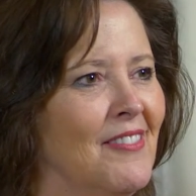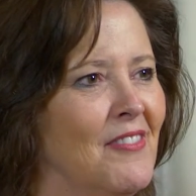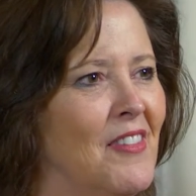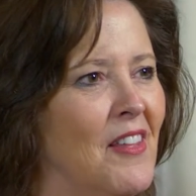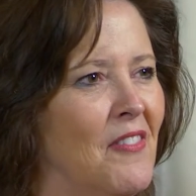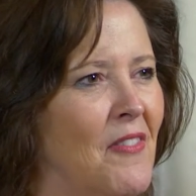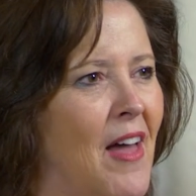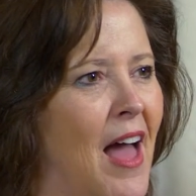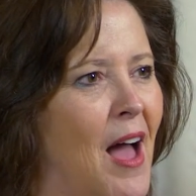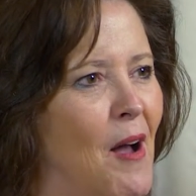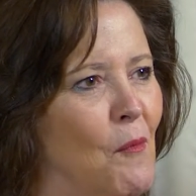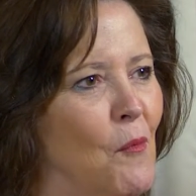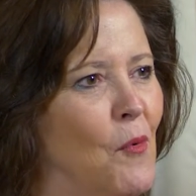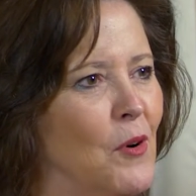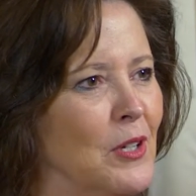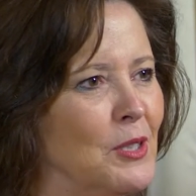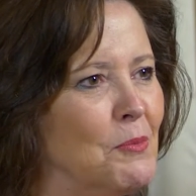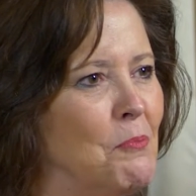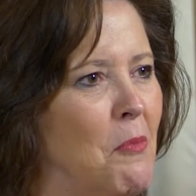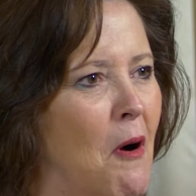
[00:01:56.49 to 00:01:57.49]
that
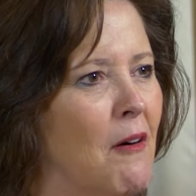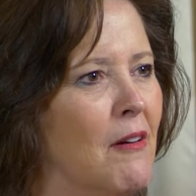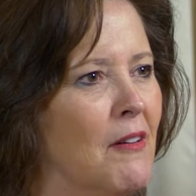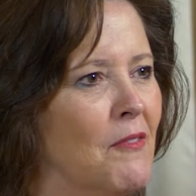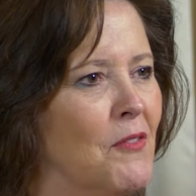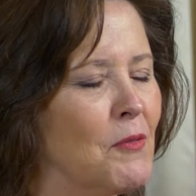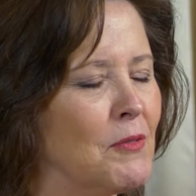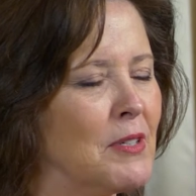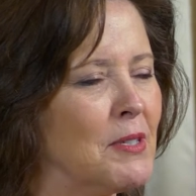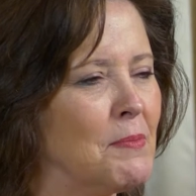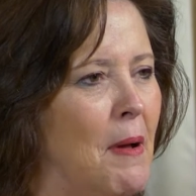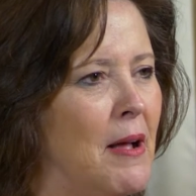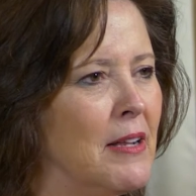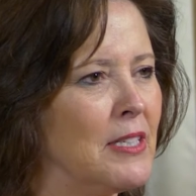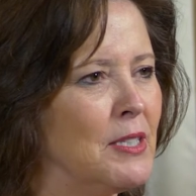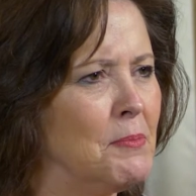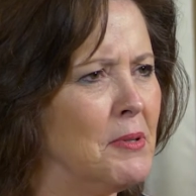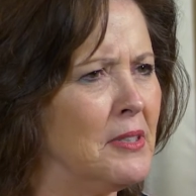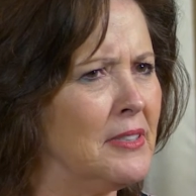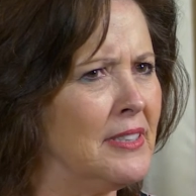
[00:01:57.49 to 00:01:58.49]
was part of the
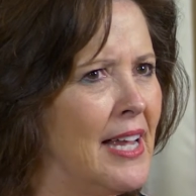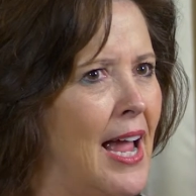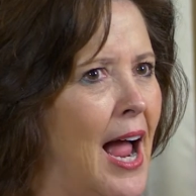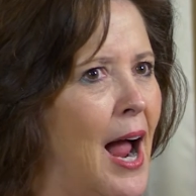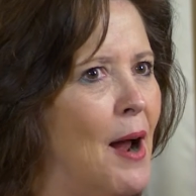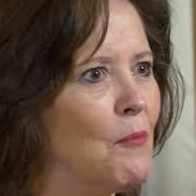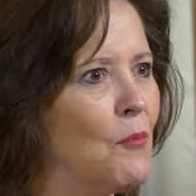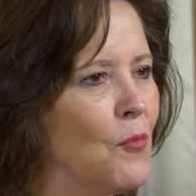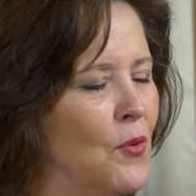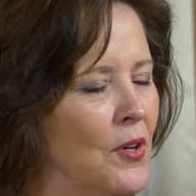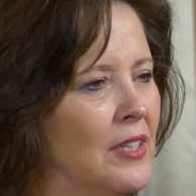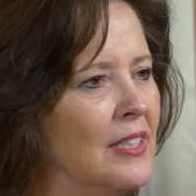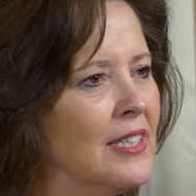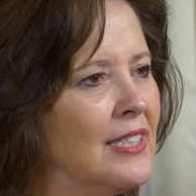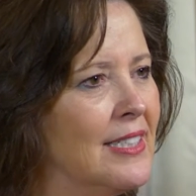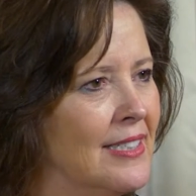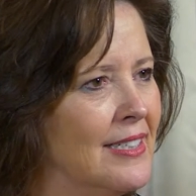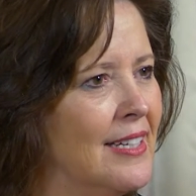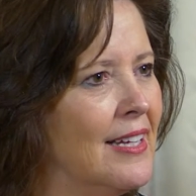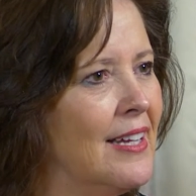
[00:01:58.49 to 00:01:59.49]
responsibility, I'm really
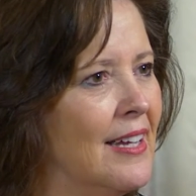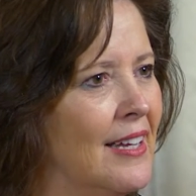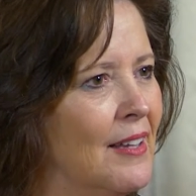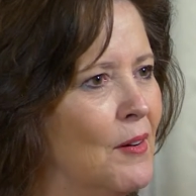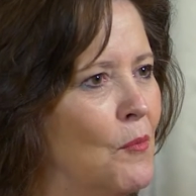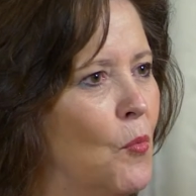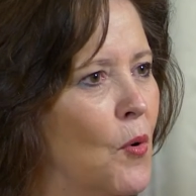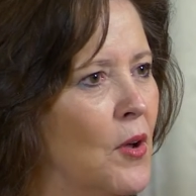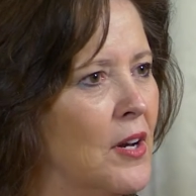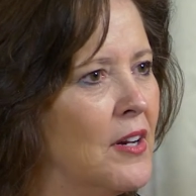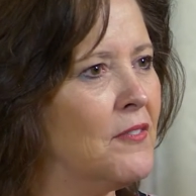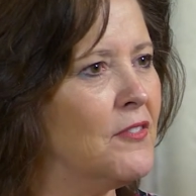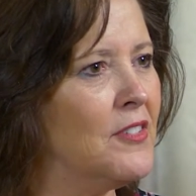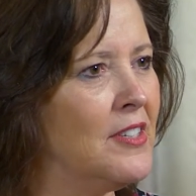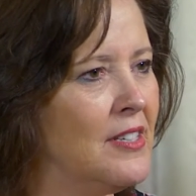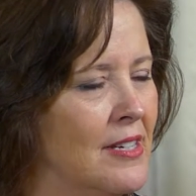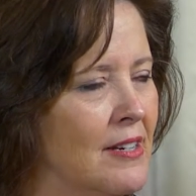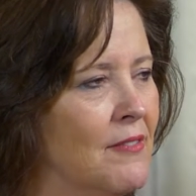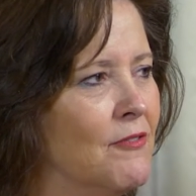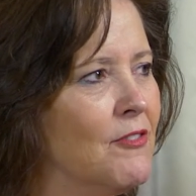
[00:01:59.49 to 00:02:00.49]
seeing what a
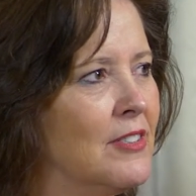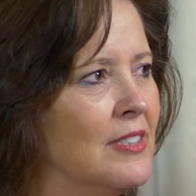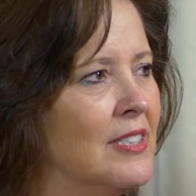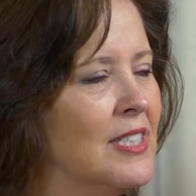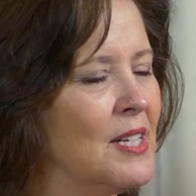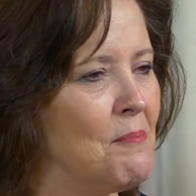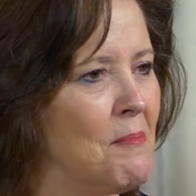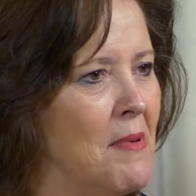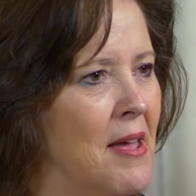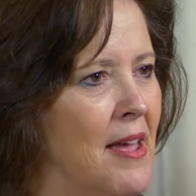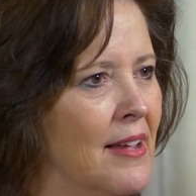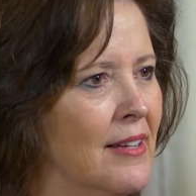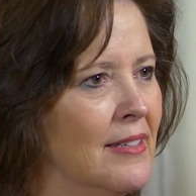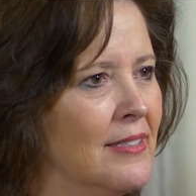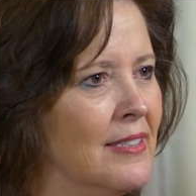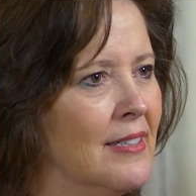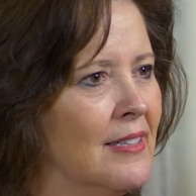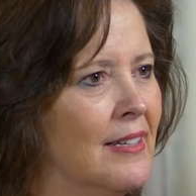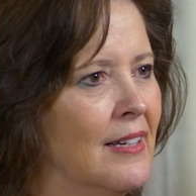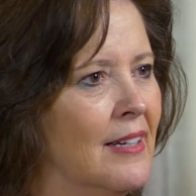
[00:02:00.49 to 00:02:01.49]
difference it
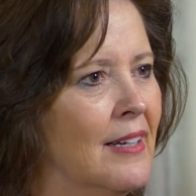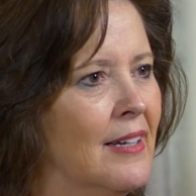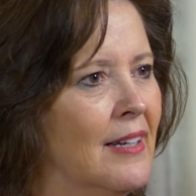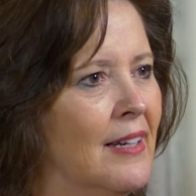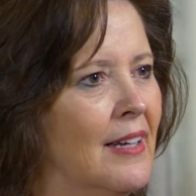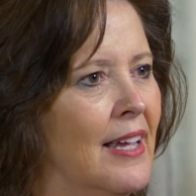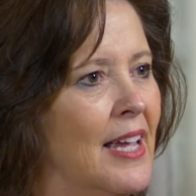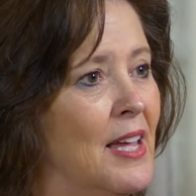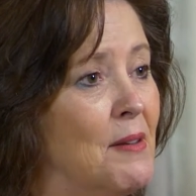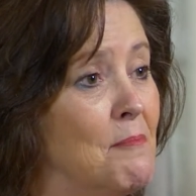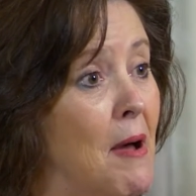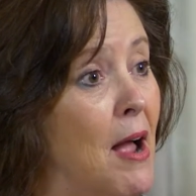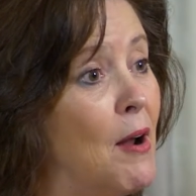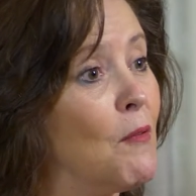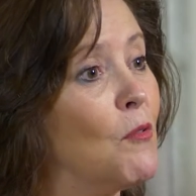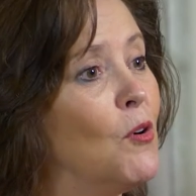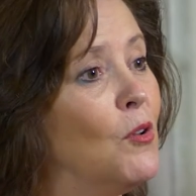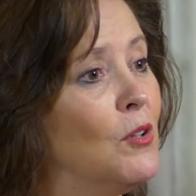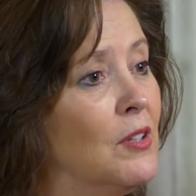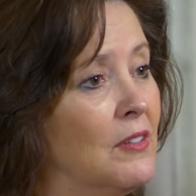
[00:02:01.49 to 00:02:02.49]
makes in my
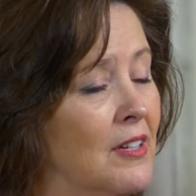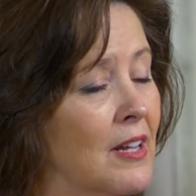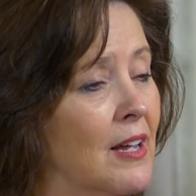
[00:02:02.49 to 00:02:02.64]
role